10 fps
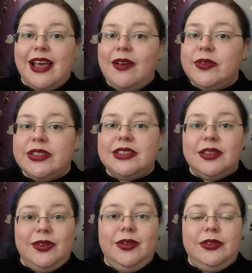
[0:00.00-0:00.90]

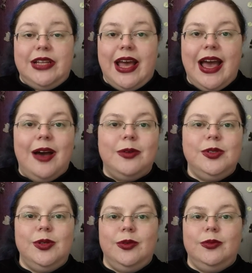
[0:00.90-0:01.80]
Evelyn learned
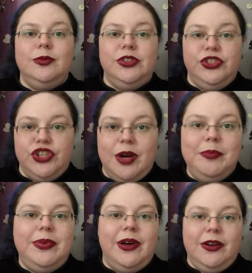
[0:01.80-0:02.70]
how to jump